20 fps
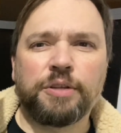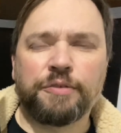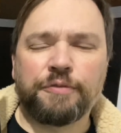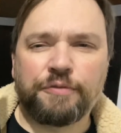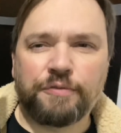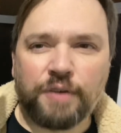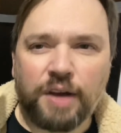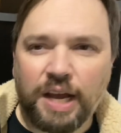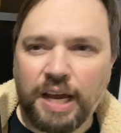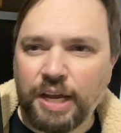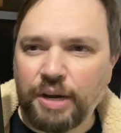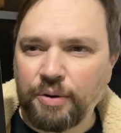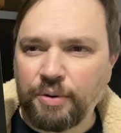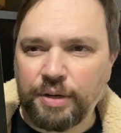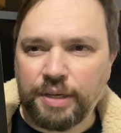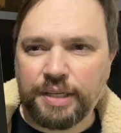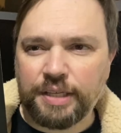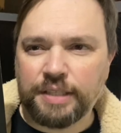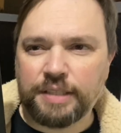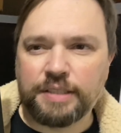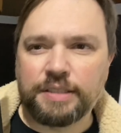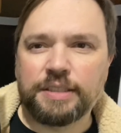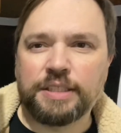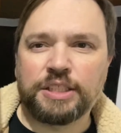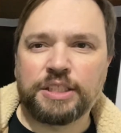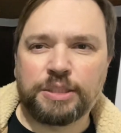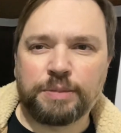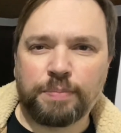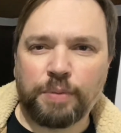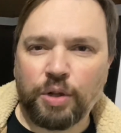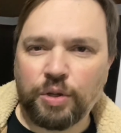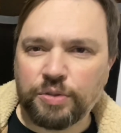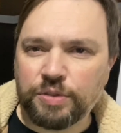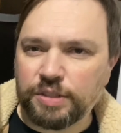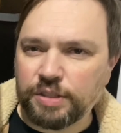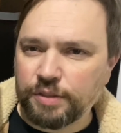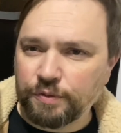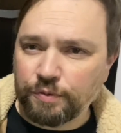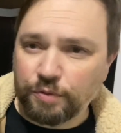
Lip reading: fiery and explosive.